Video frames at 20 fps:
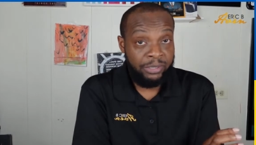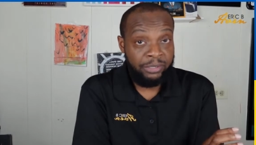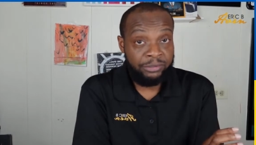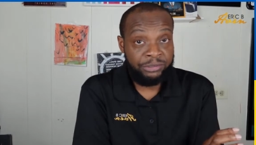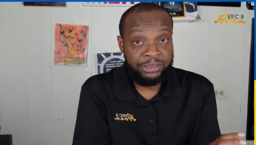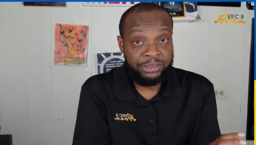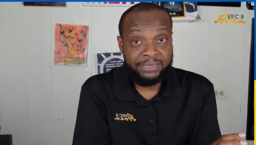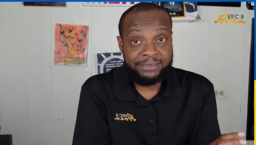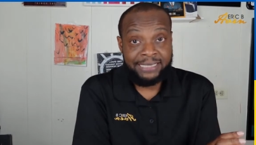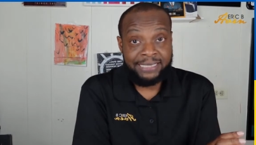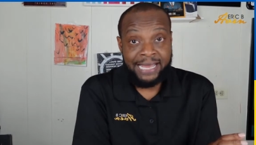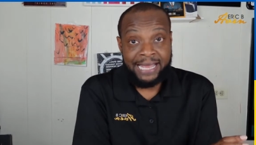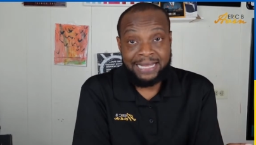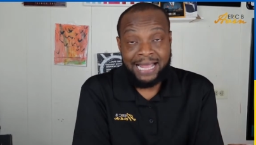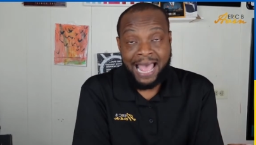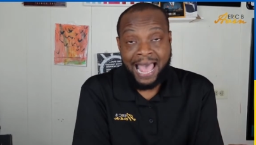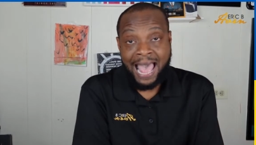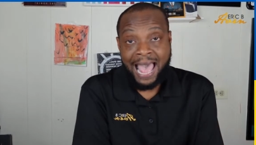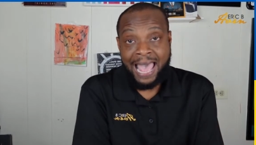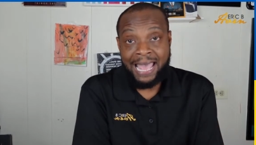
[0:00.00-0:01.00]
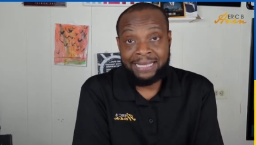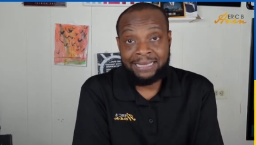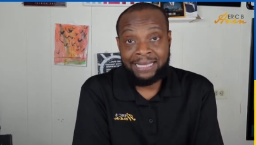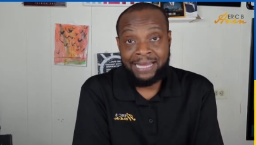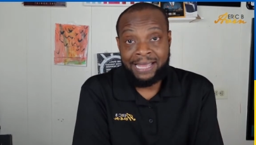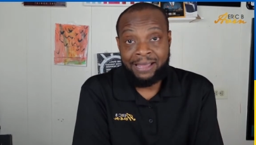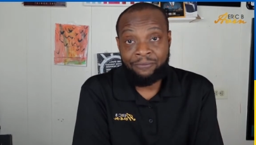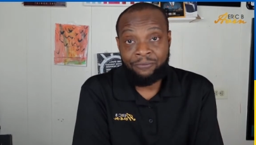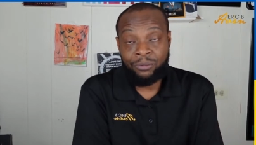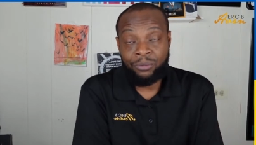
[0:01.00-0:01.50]
We're just at a high
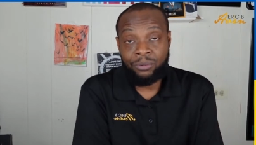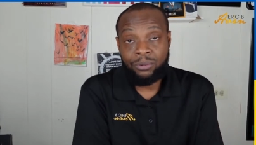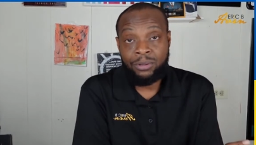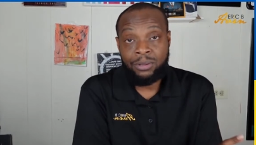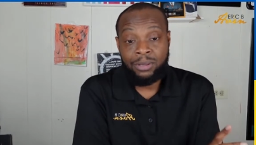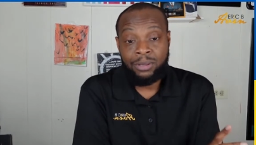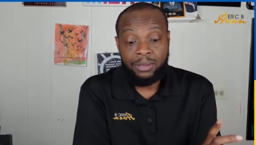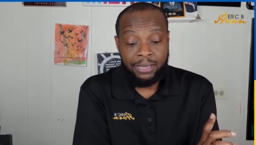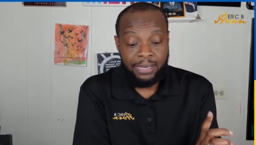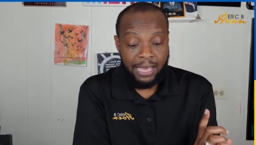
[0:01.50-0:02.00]
level